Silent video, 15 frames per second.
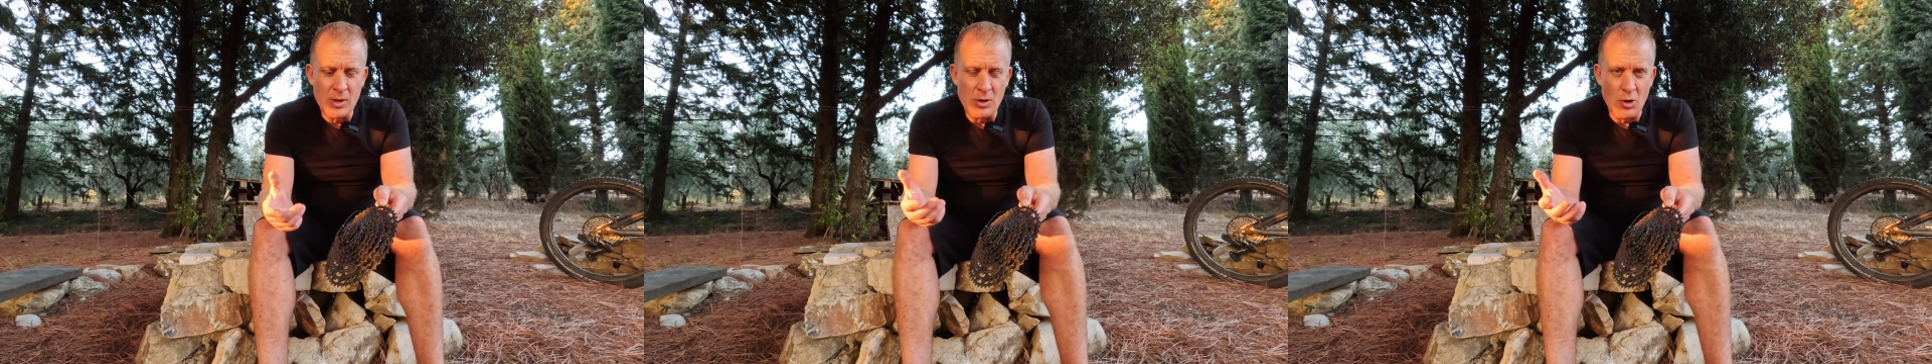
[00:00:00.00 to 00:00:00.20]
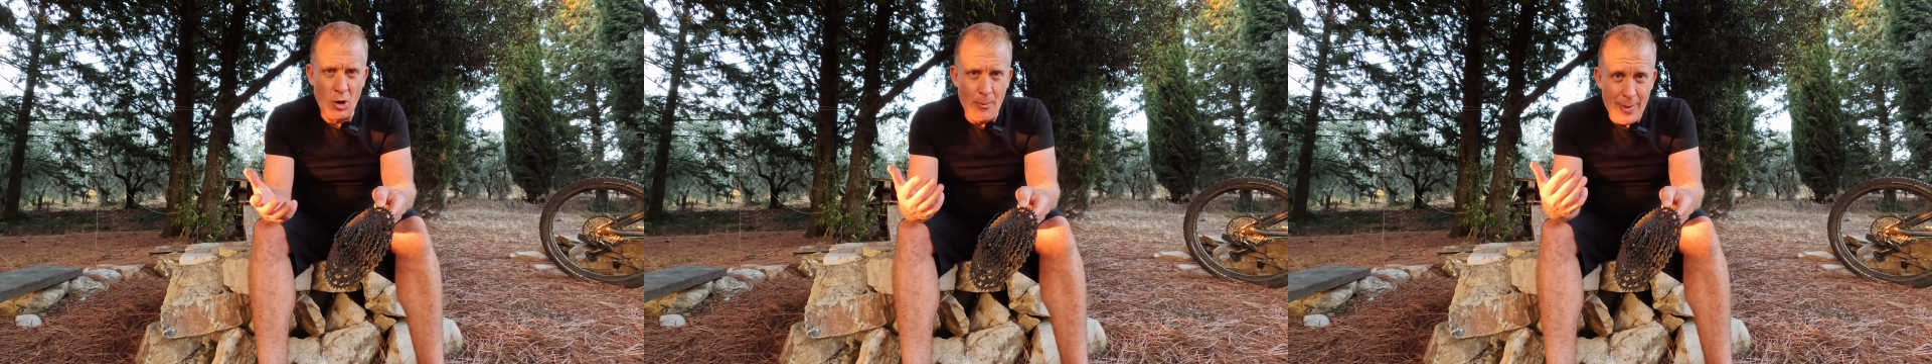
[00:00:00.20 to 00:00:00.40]

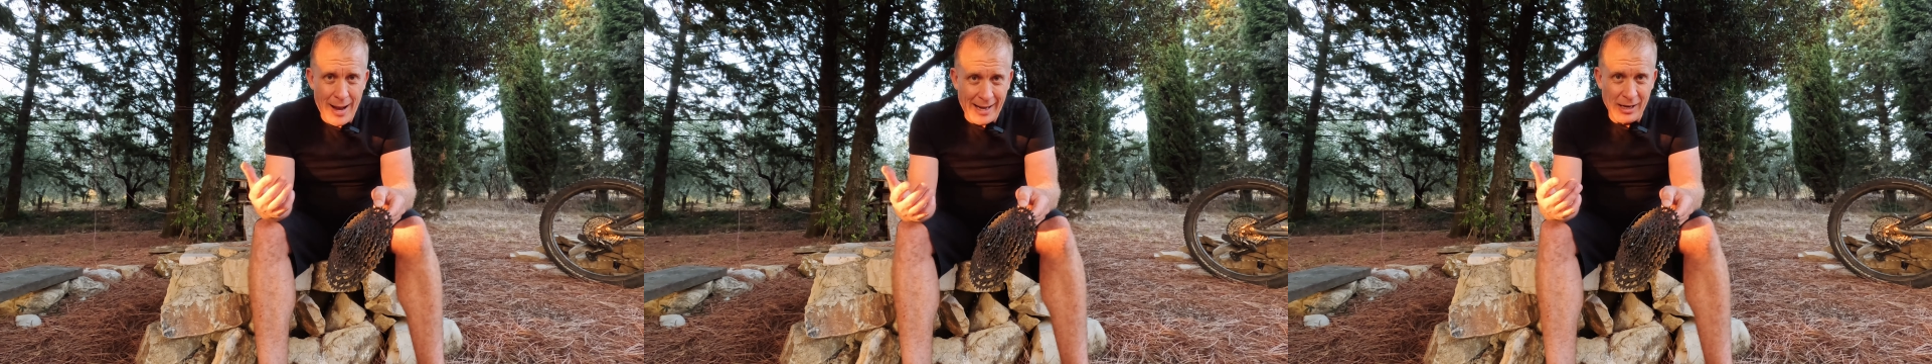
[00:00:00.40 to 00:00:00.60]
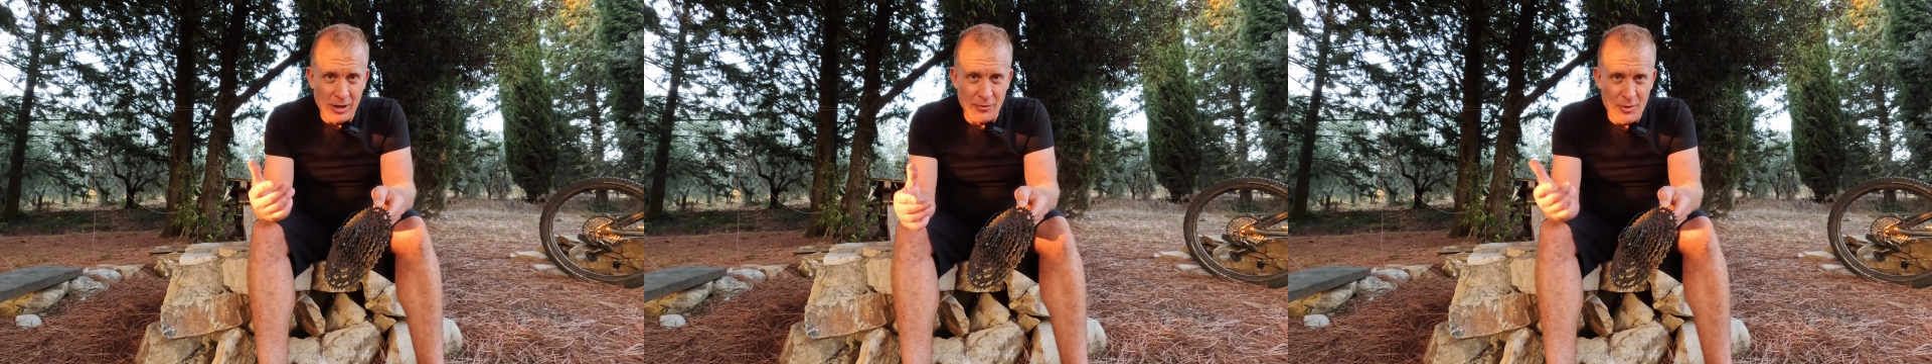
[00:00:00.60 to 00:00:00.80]
not
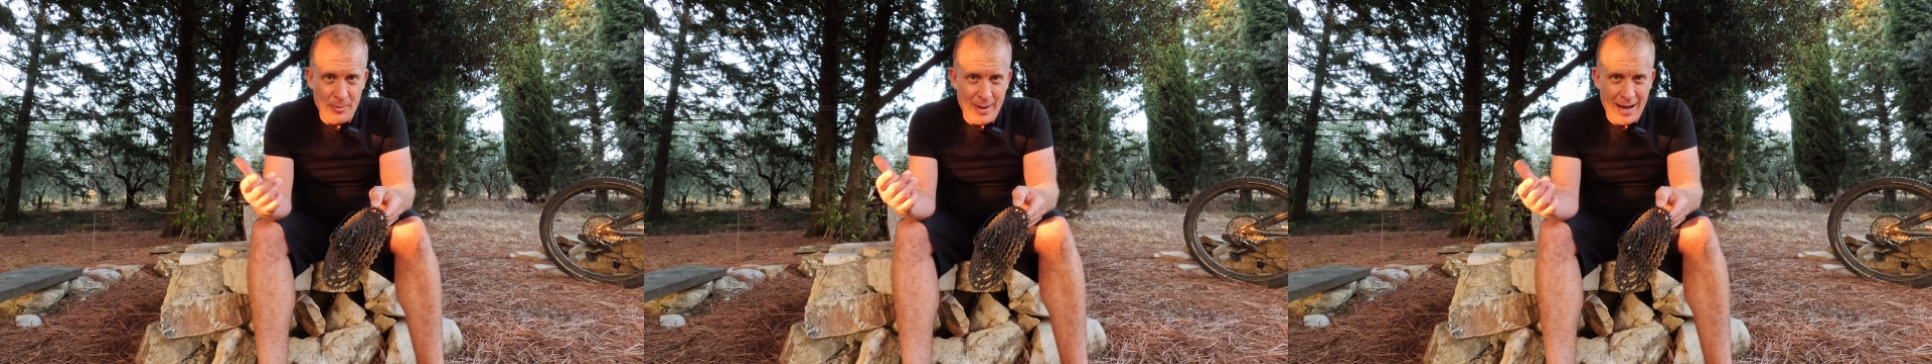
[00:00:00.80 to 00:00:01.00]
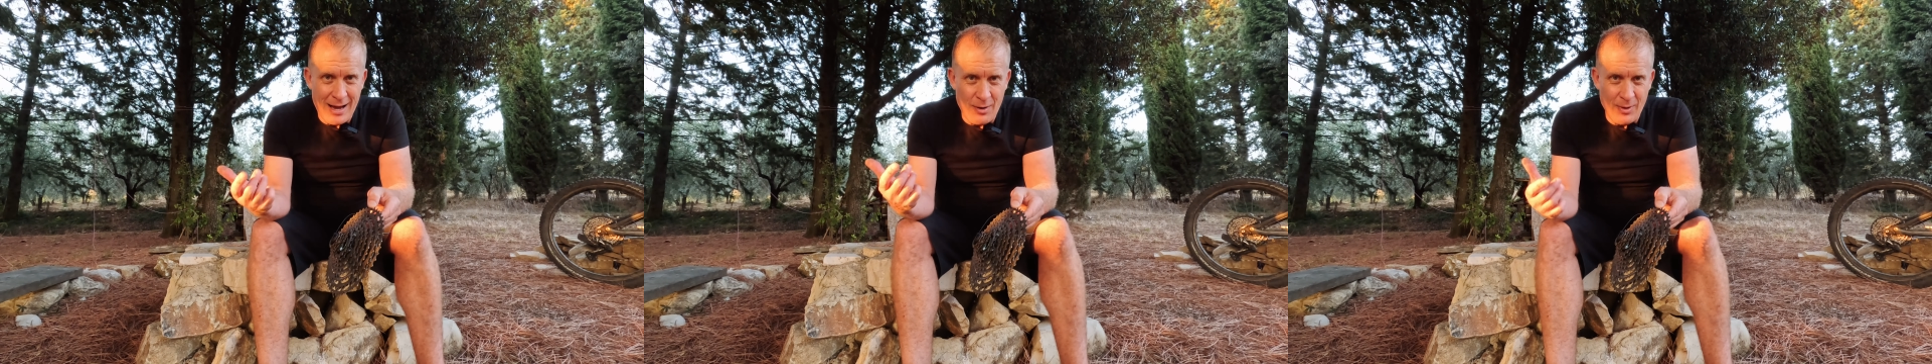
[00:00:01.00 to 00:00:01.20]
backing off the
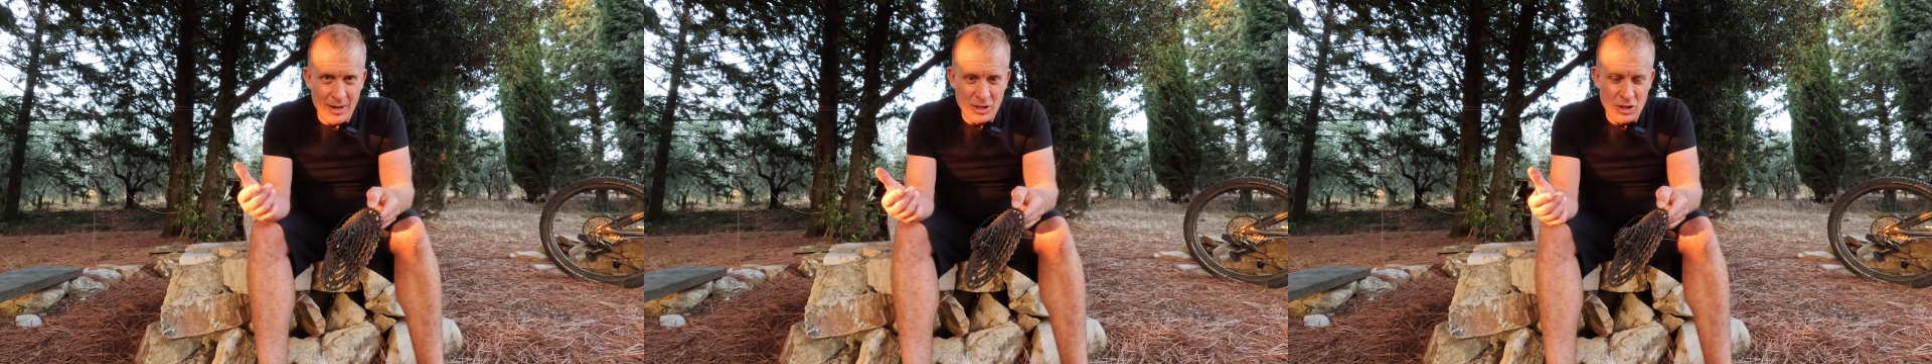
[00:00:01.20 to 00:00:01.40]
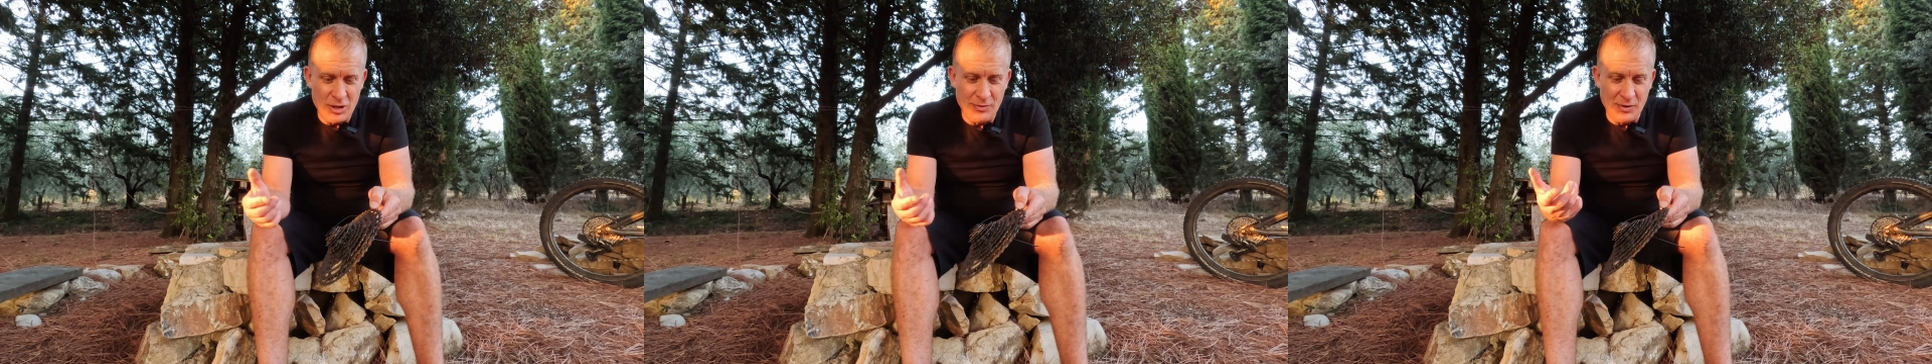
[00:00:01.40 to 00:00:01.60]
power
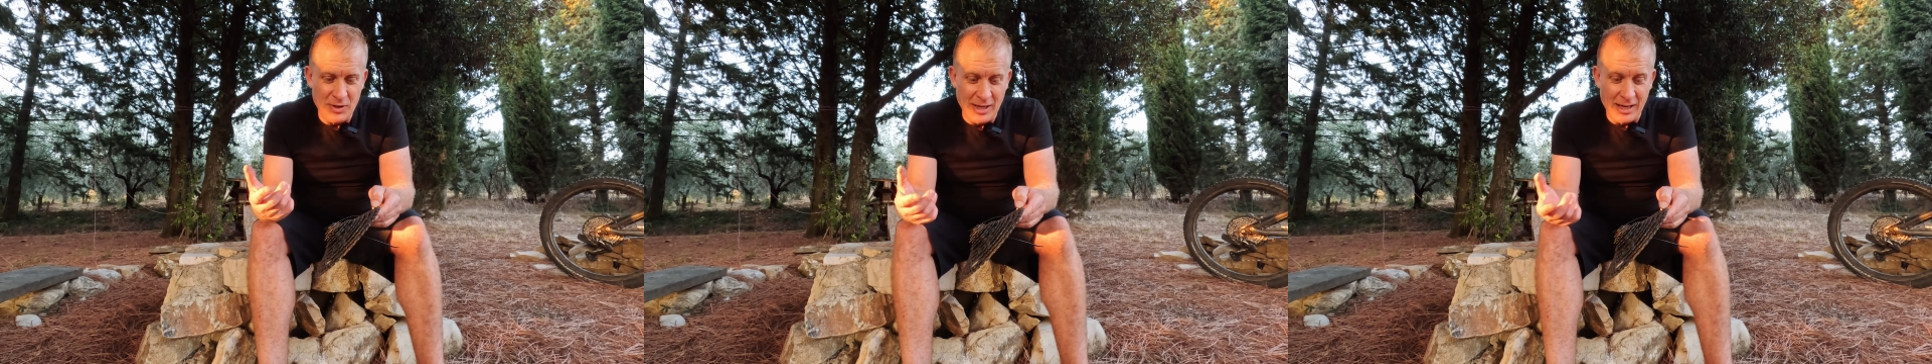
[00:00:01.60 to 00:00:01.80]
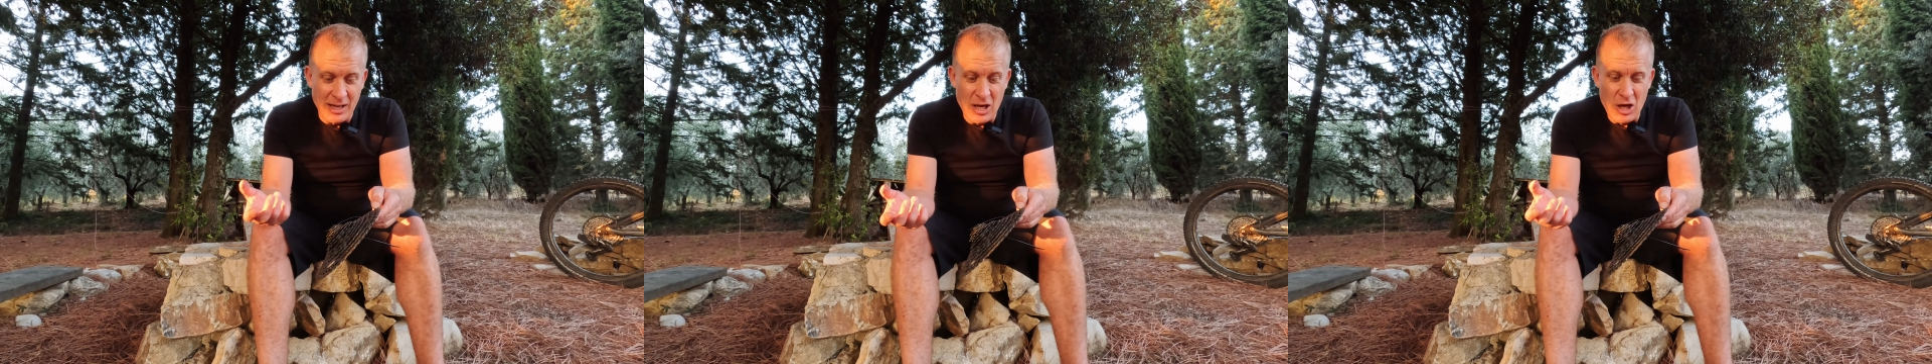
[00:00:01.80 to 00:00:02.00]
when
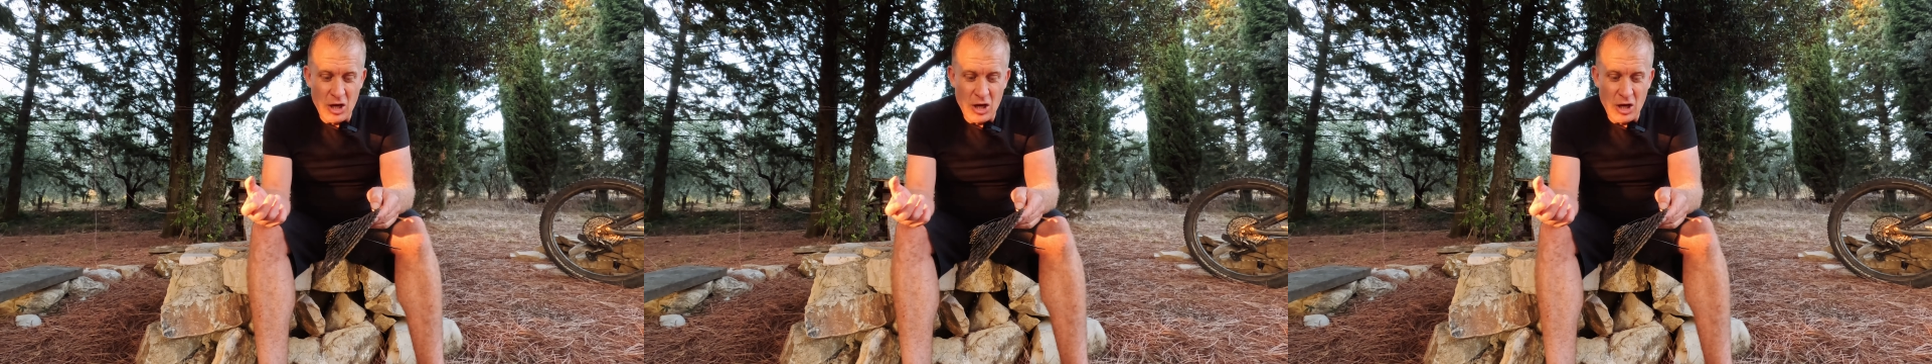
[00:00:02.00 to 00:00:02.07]
shifting,